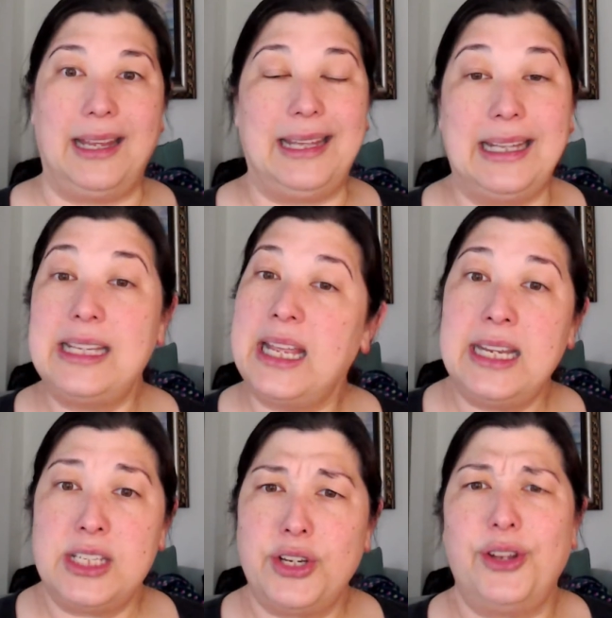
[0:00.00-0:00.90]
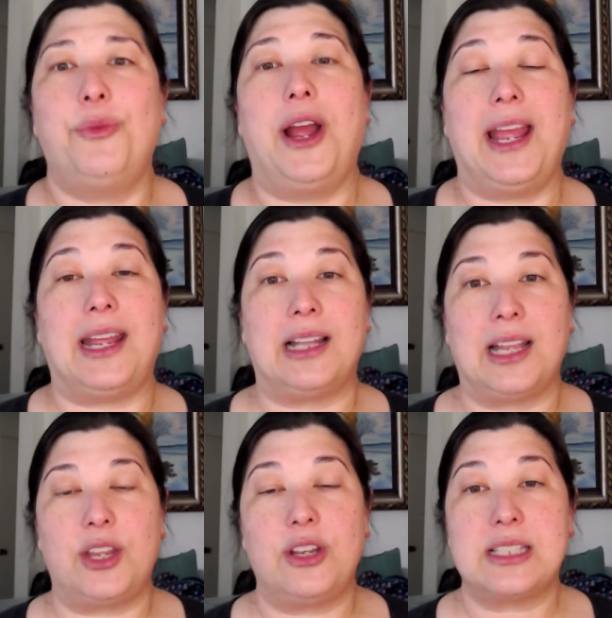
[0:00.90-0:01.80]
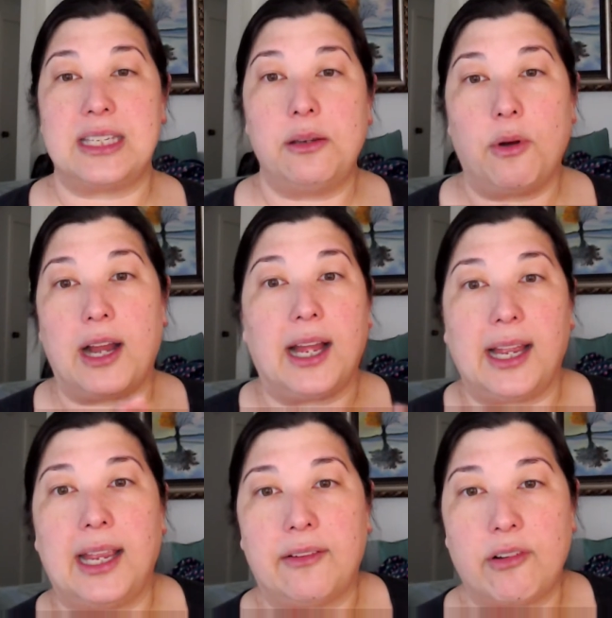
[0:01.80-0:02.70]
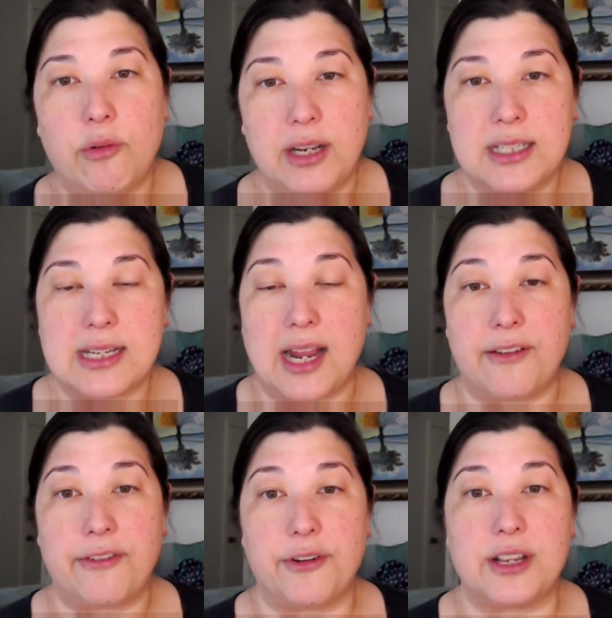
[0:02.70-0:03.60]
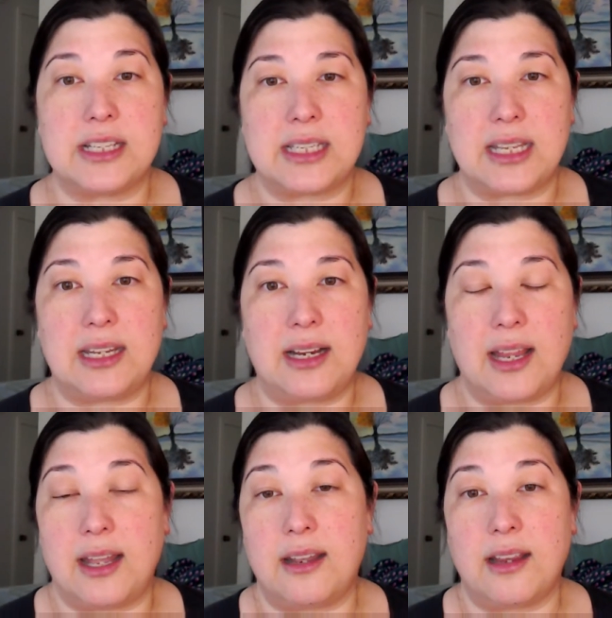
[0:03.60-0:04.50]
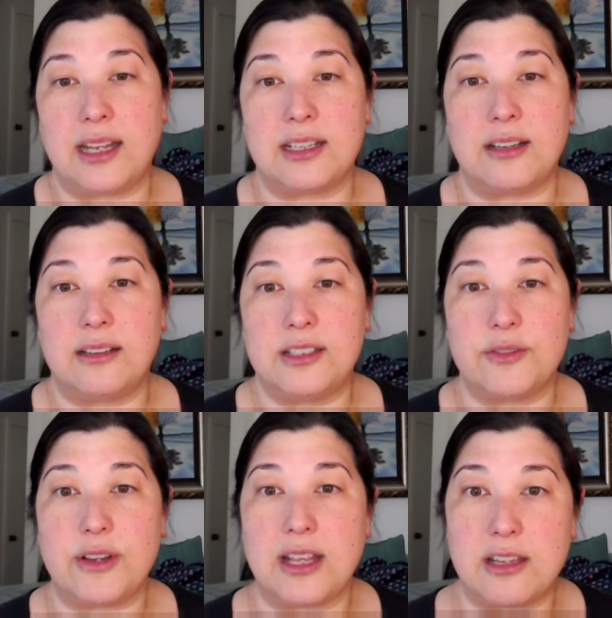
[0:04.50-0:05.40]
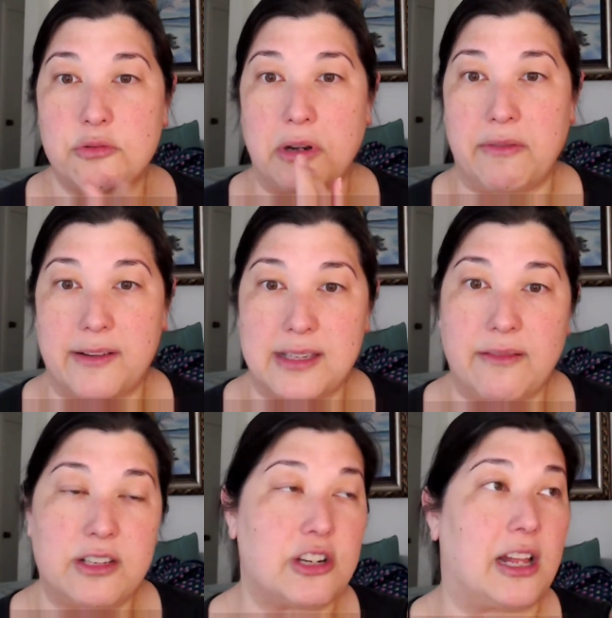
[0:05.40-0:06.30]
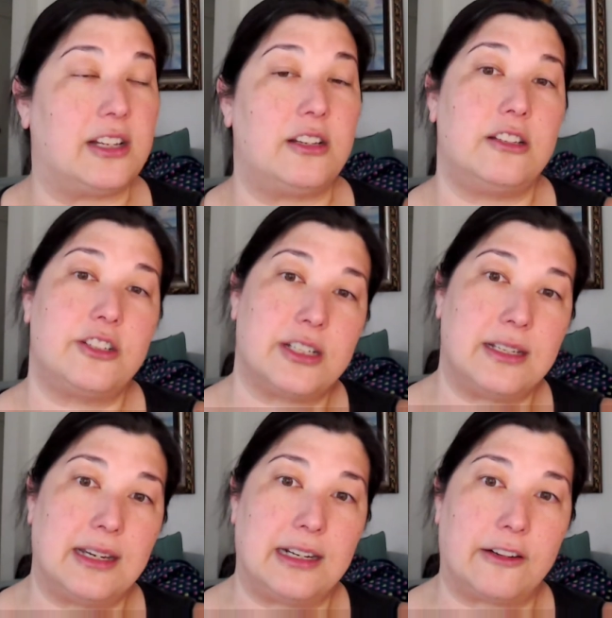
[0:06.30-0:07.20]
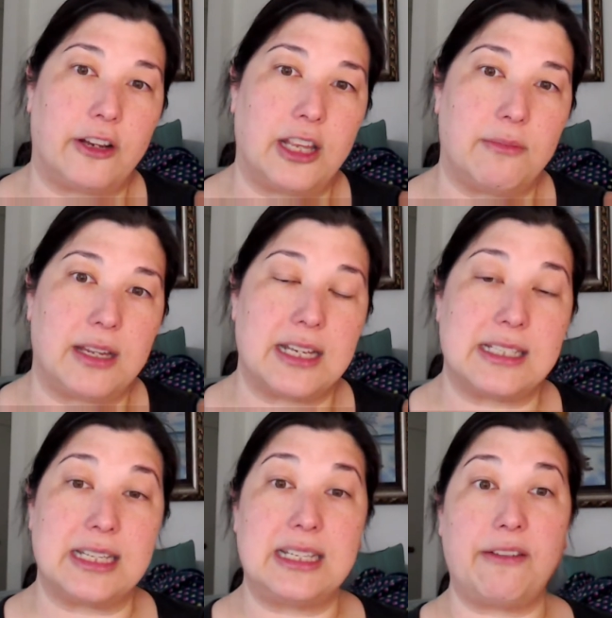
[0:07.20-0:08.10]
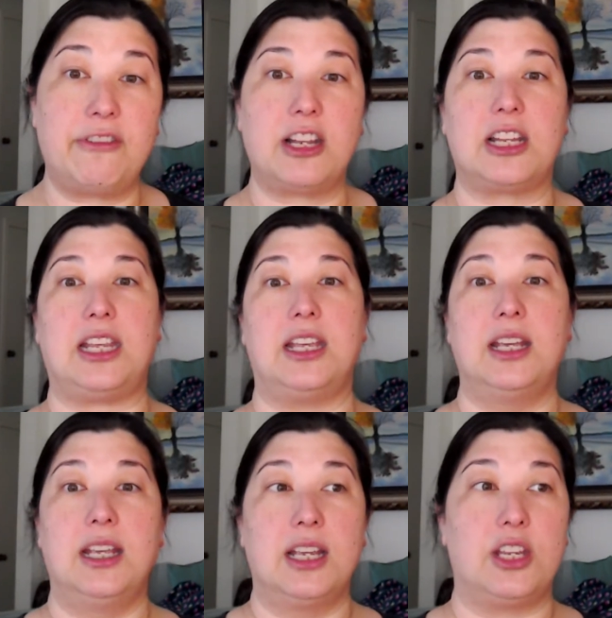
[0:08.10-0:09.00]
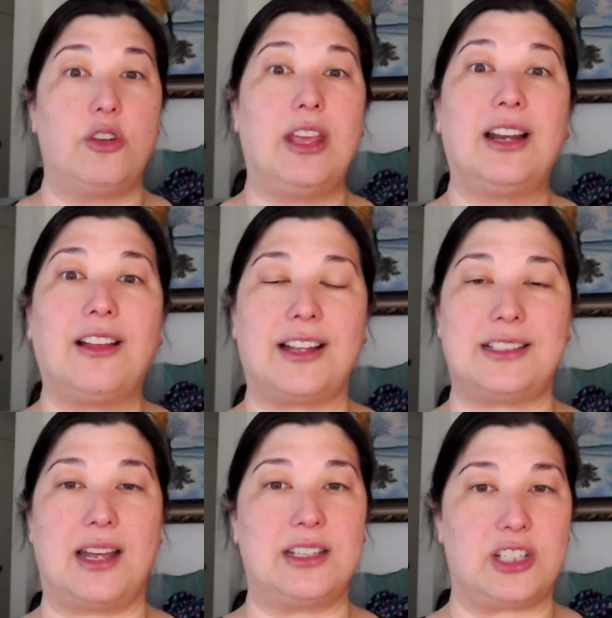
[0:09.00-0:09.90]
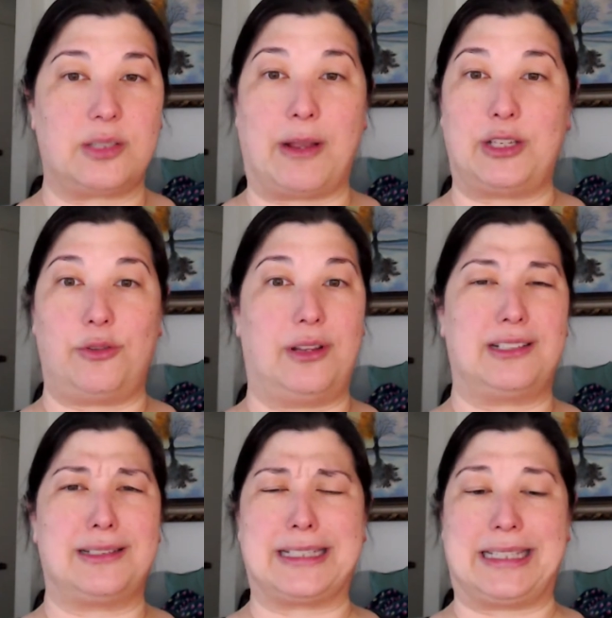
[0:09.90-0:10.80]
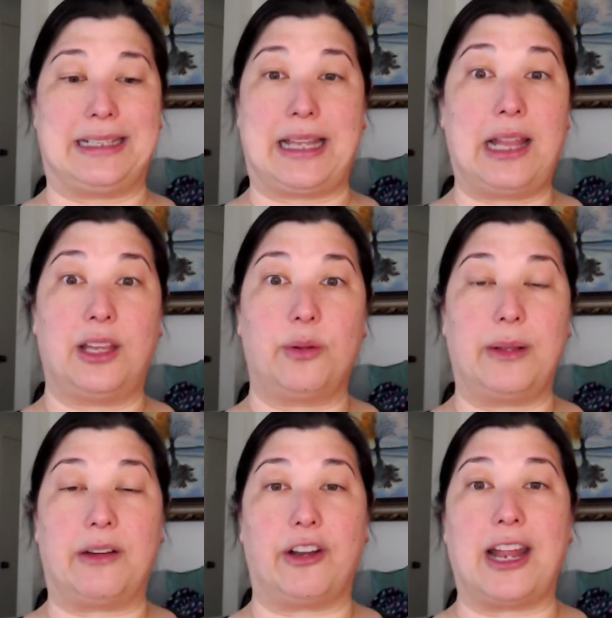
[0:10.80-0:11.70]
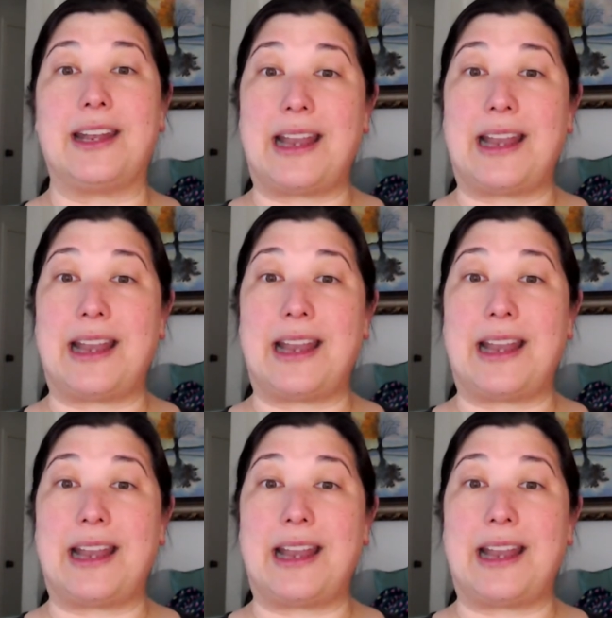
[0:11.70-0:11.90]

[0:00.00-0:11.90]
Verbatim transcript: it is a good way. Like you can see why everyone is kind of focusing and, and doing the 25-7 challenge and, and everything because it definitely, you get a lot done just by doing just that little bit every day.